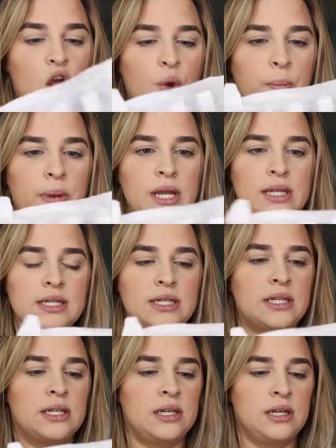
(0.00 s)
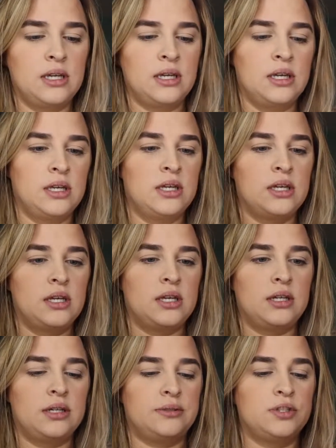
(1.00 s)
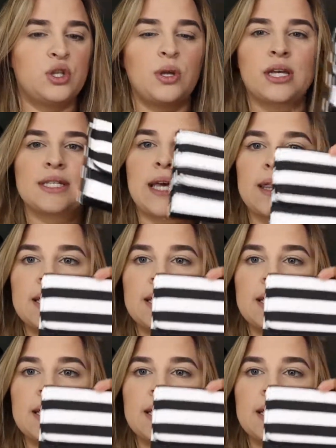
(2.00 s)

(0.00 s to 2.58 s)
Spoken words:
open it. So it looks like